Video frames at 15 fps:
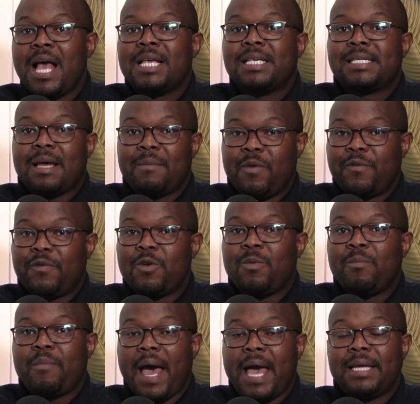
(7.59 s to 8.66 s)
Some of you
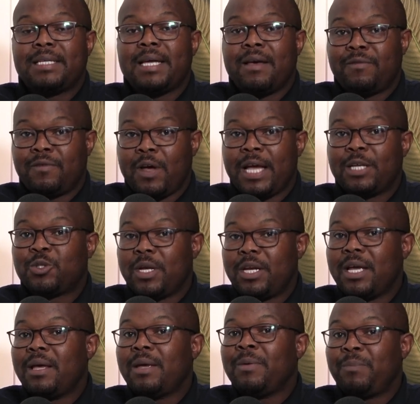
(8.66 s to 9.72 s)
might have
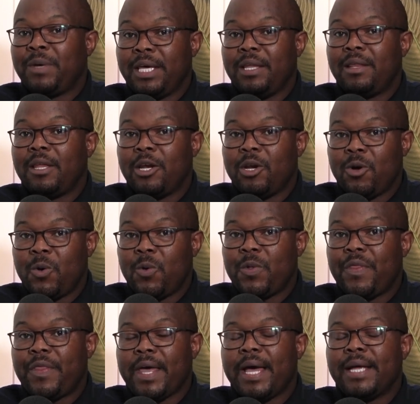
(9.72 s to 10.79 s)
actually be in the know
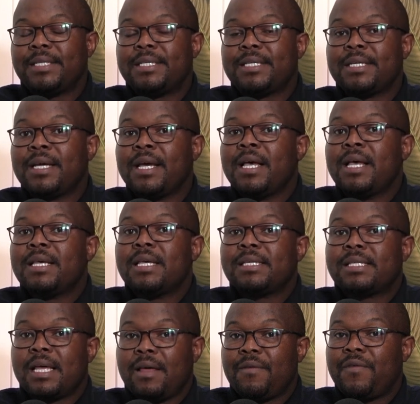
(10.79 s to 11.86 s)
that
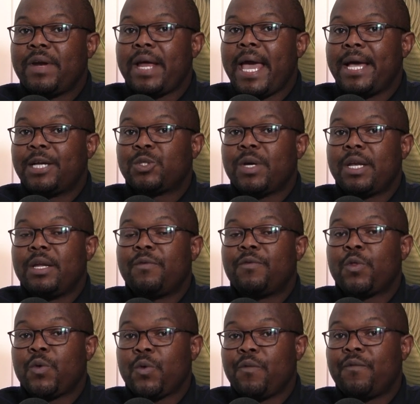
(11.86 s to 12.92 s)
South Africa actually,
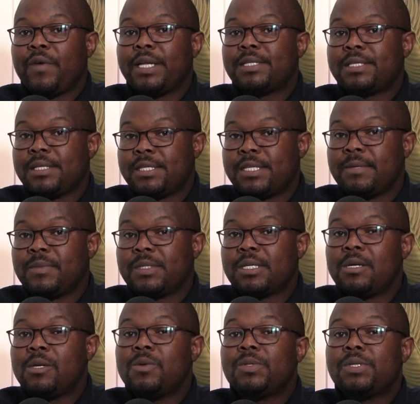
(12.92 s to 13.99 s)
through VAT systems,
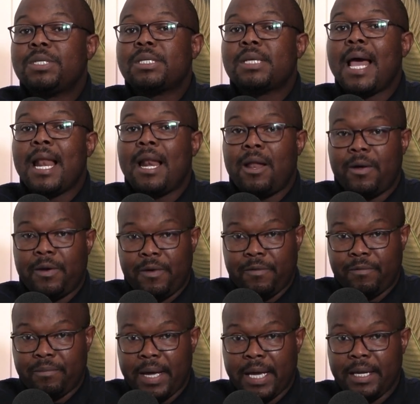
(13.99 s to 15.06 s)
loses a lot
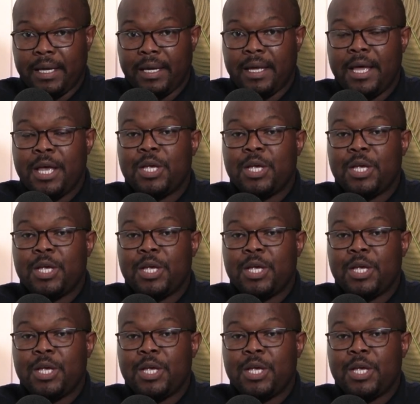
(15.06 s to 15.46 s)
of money.